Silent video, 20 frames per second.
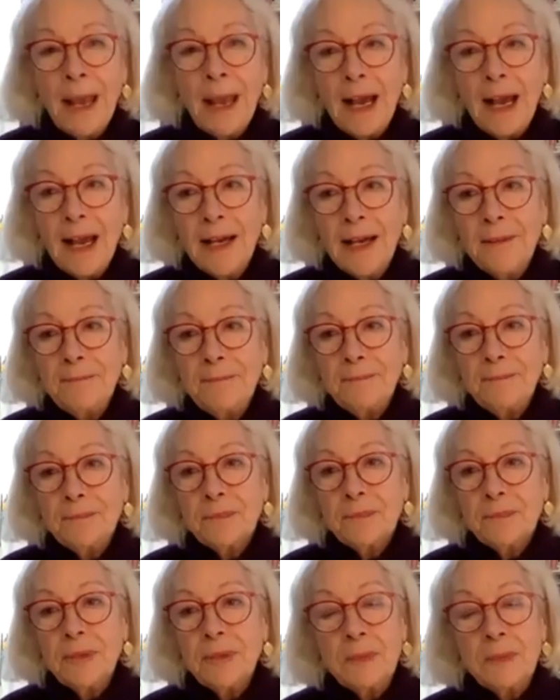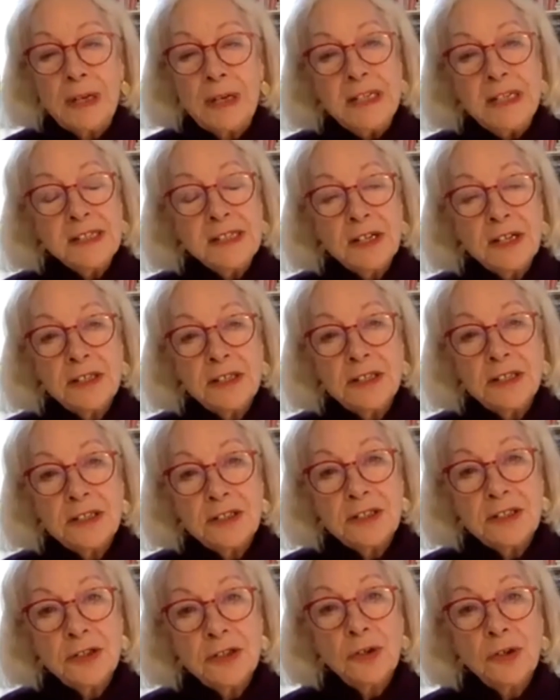But when he started
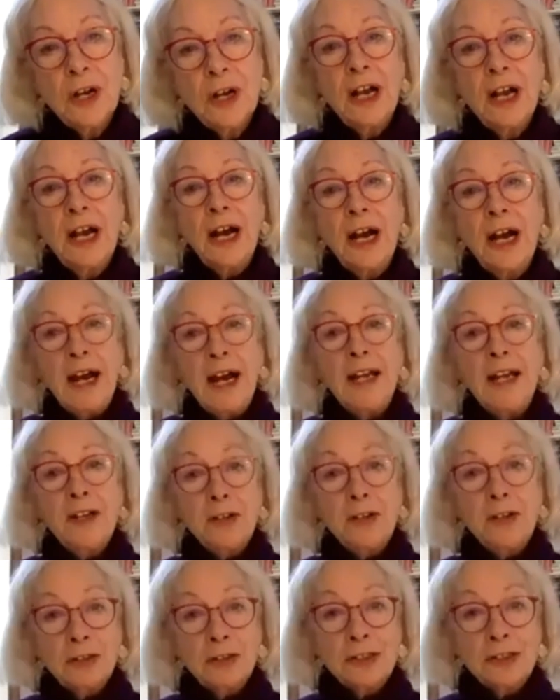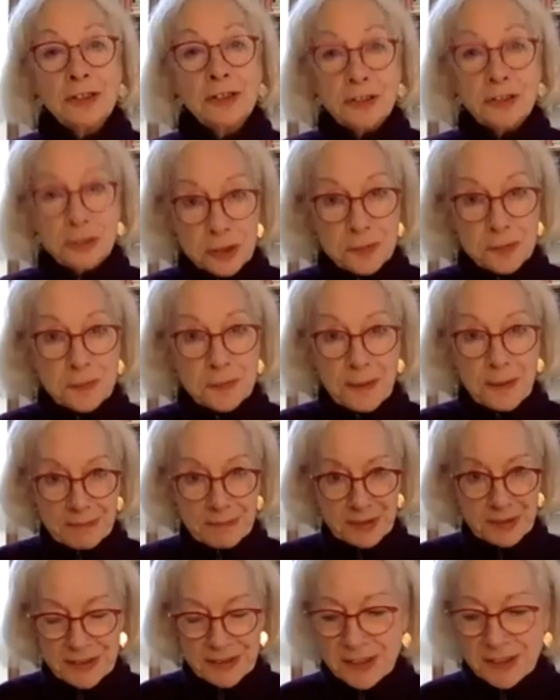to talk, I got
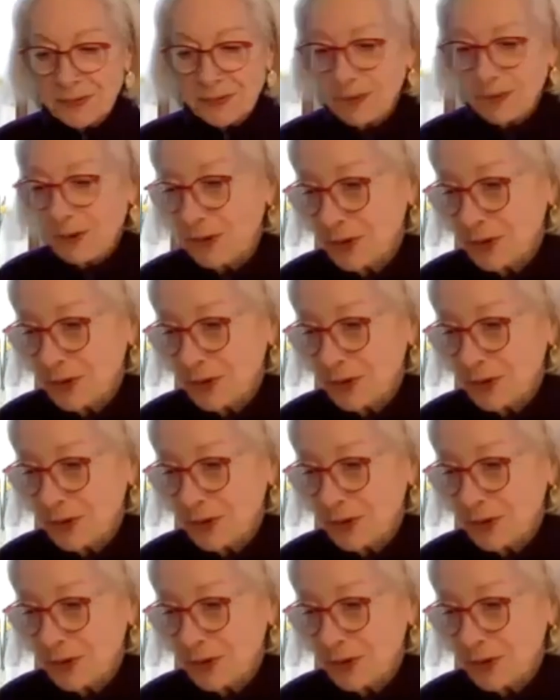goosebumps, just what you're